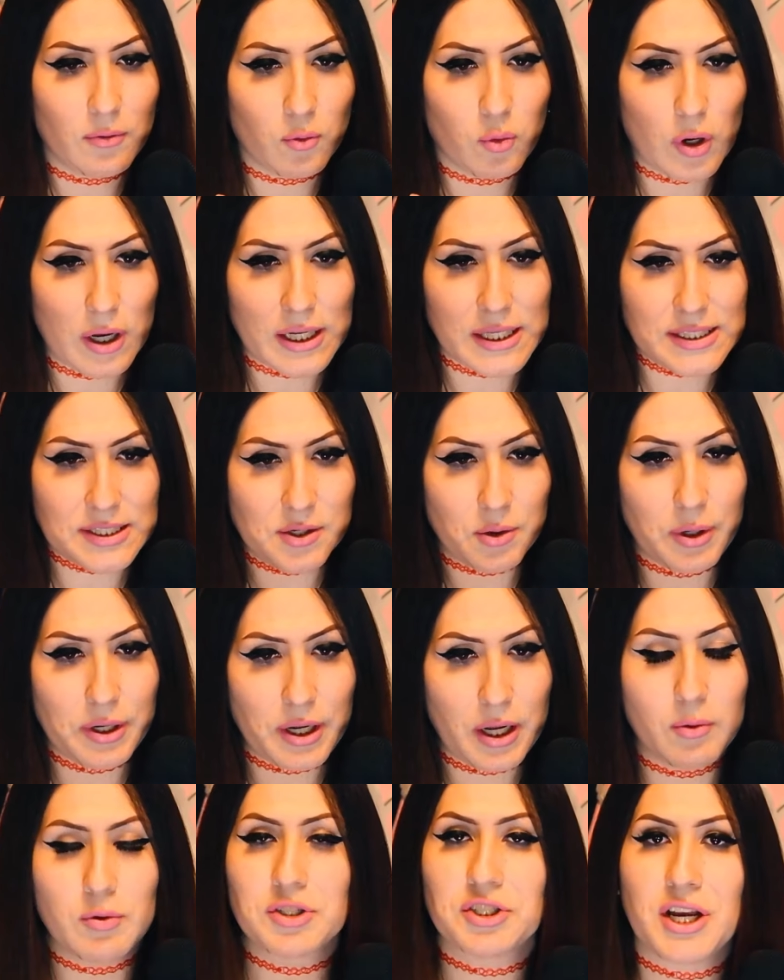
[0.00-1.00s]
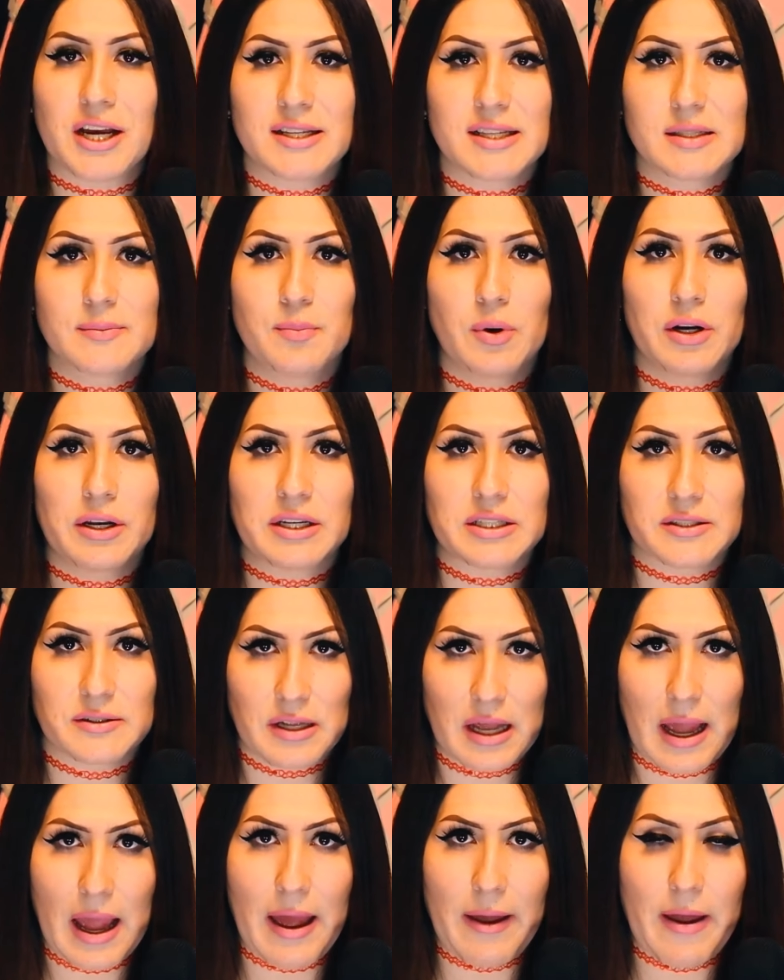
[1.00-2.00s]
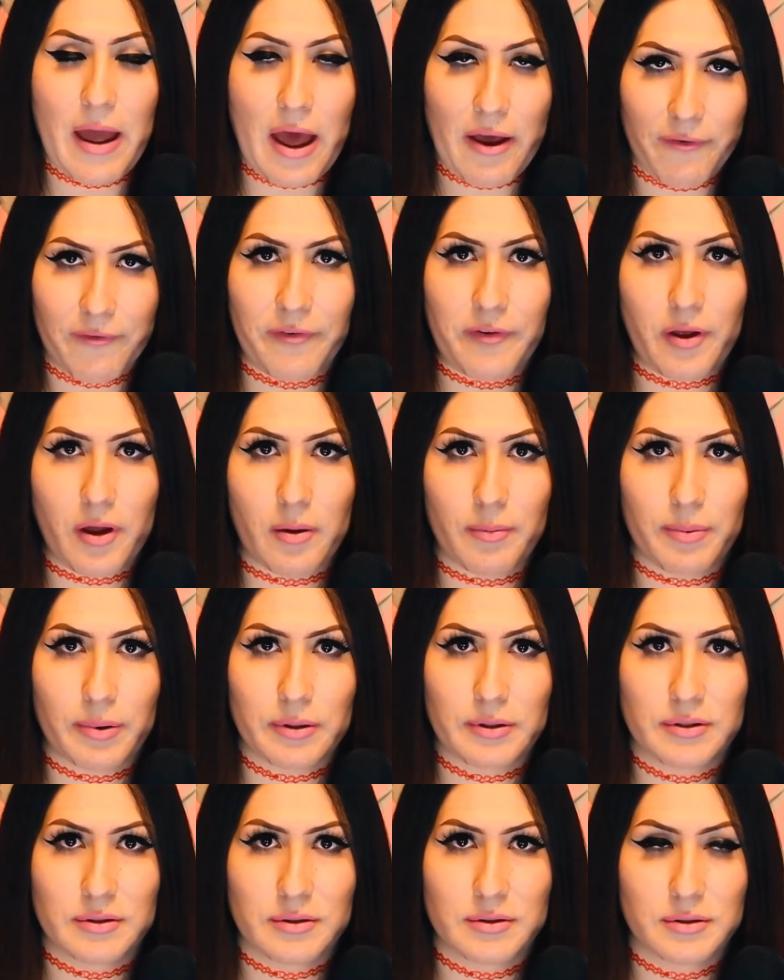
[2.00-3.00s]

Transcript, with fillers: what is going on with jazz's book is effed up.